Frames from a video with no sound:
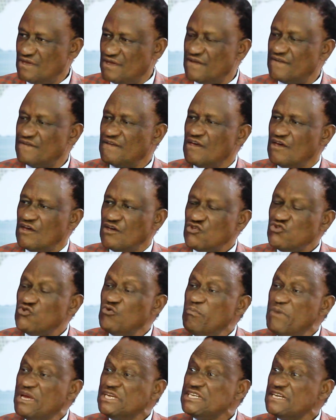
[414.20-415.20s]
Yes.
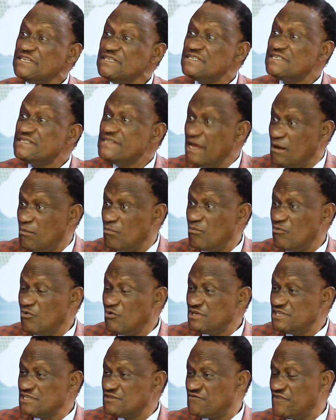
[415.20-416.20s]
You mentioned STEM,
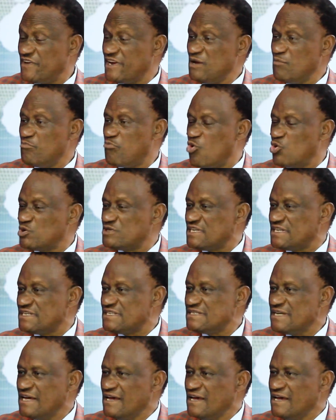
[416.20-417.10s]
which is very important.